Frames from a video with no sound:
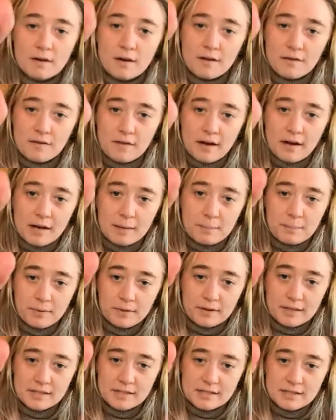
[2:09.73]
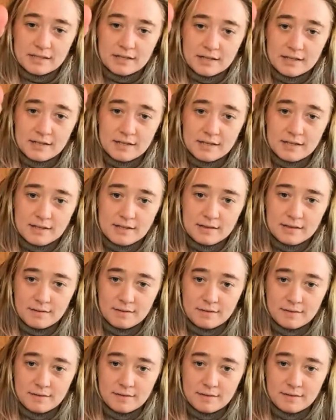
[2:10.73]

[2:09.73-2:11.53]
The High Priestess.